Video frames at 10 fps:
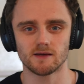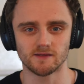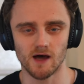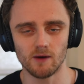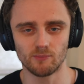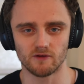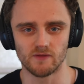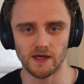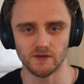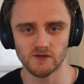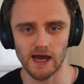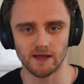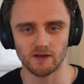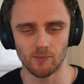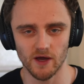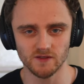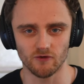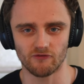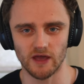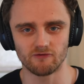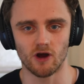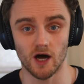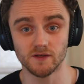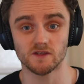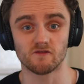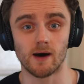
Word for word: example of this, and a personal favorite artist of